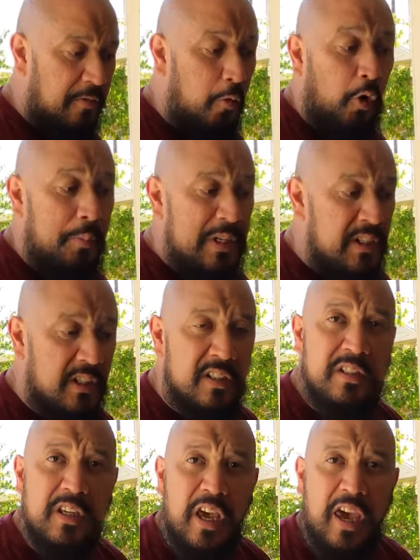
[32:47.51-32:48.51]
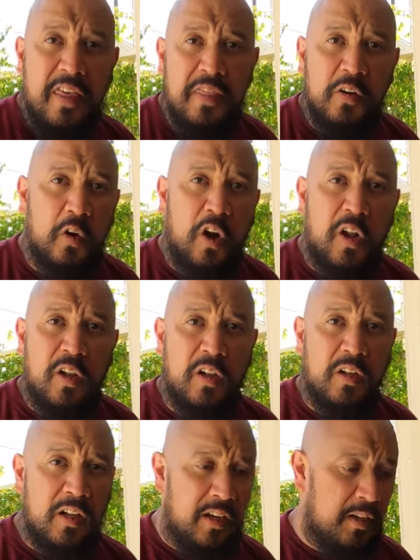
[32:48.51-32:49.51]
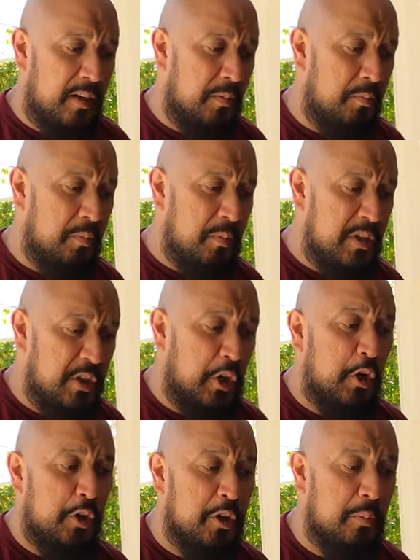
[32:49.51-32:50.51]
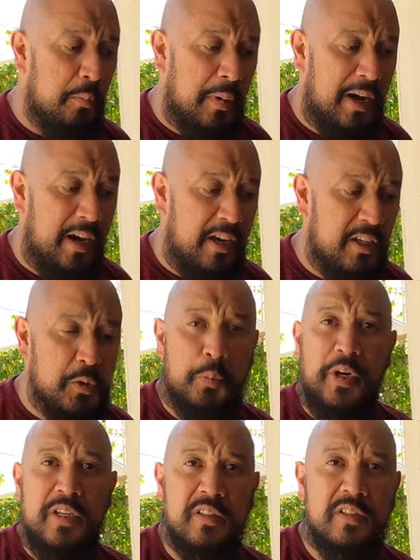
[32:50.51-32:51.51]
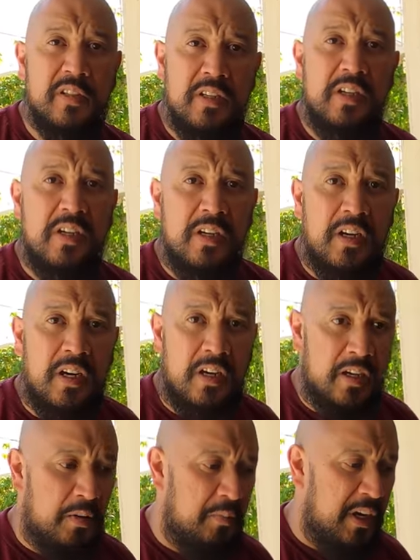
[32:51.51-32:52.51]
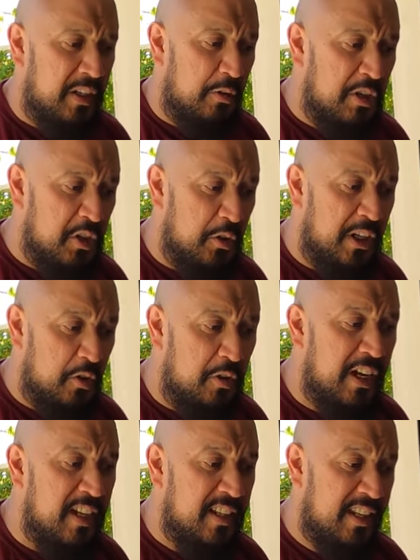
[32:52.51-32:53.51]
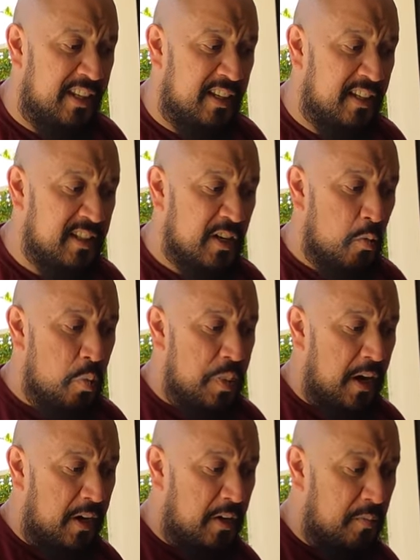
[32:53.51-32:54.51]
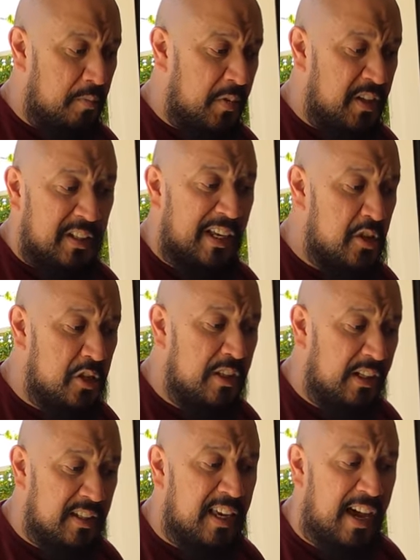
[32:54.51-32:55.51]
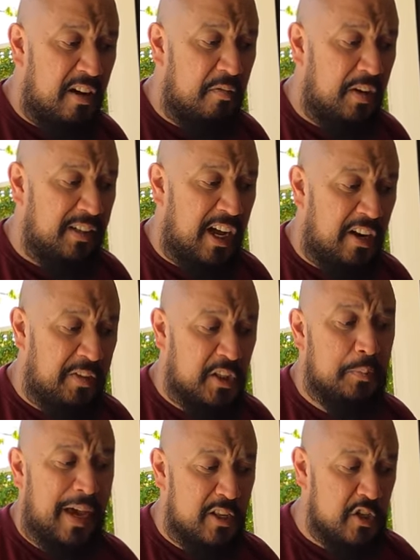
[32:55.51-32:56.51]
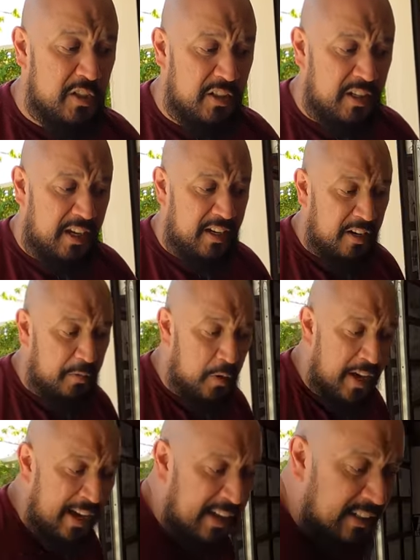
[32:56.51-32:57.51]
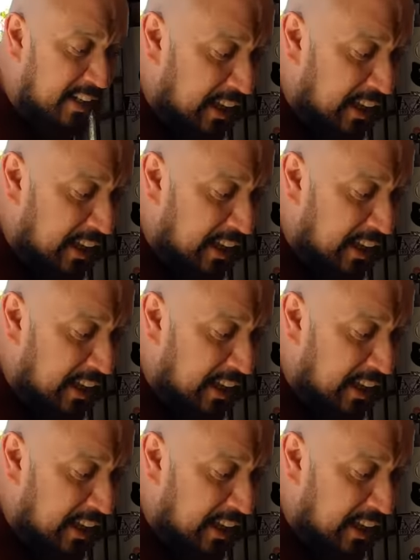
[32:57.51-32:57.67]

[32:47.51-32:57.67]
four pieces, and they're all um, secured by springs. Um, and the reason they do that is um, this engine does have a lot of expansion, and if you had